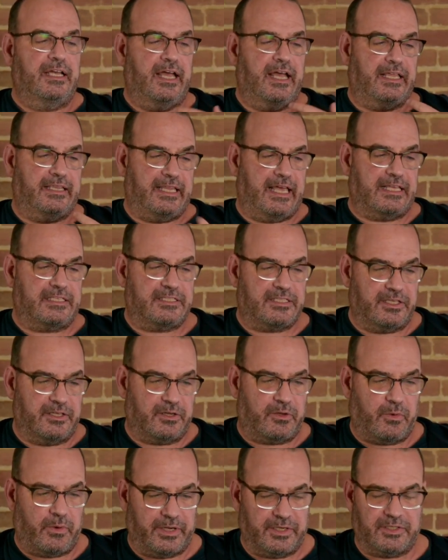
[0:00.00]
And that's the
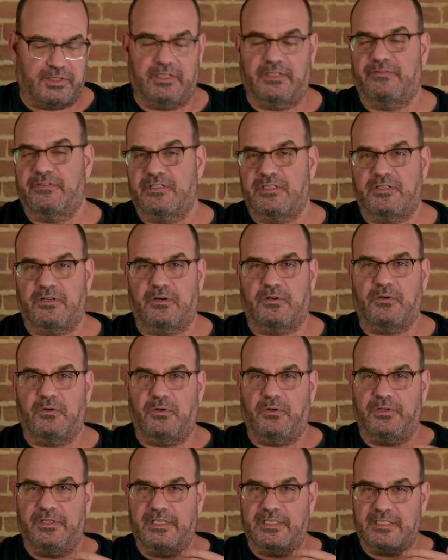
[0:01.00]
equation of a
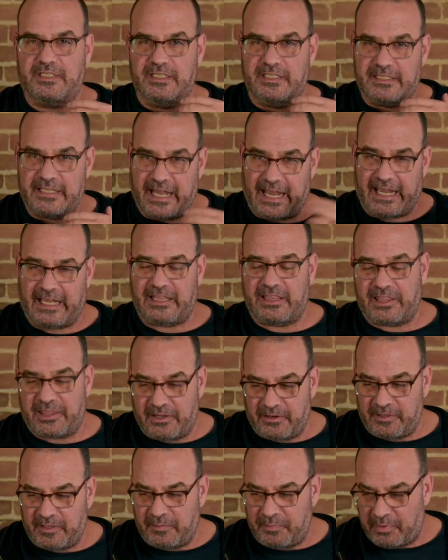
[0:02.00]
circle. This is
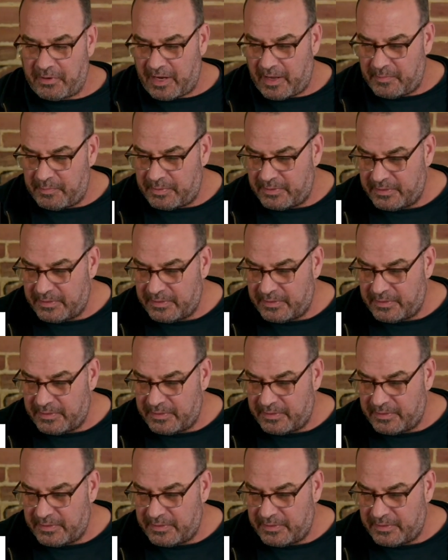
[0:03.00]
8:30 prep.